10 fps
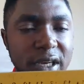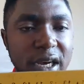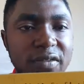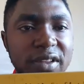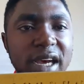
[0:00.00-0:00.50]

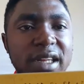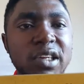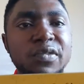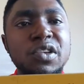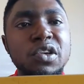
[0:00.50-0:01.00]
after
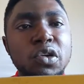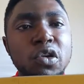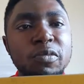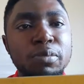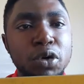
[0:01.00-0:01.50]
identification
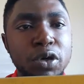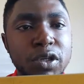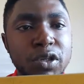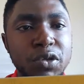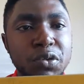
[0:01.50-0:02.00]
of
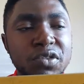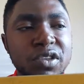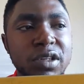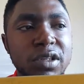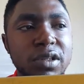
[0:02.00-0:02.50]
point
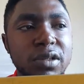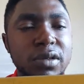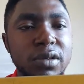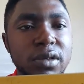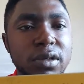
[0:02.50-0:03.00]
using,
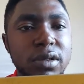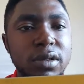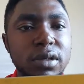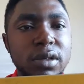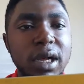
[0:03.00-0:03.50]

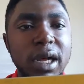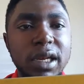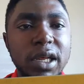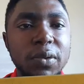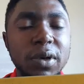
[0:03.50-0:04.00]

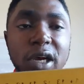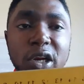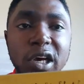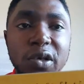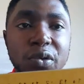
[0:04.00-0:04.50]
and then you can
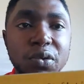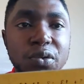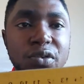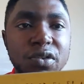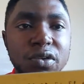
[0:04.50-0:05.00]
now
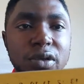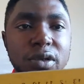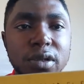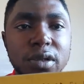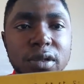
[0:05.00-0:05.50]
use
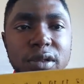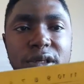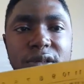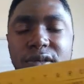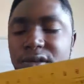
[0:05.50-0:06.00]

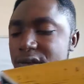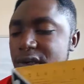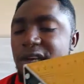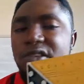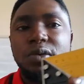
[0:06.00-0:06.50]
the
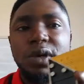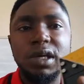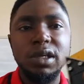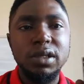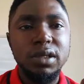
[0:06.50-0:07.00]

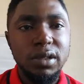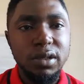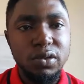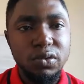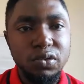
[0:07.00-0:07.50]
tri-square
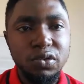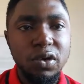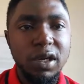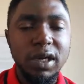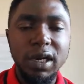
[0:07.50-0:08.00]
to draw
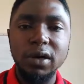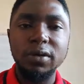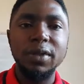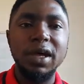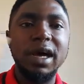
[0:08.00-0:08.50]
line.
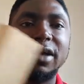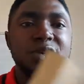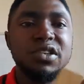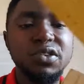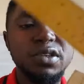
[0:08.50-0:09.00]
Now, I
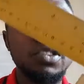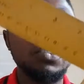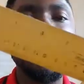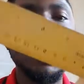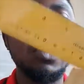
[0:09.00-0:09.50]
mentioned
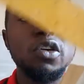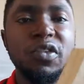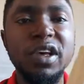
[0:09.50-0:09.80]
squaring of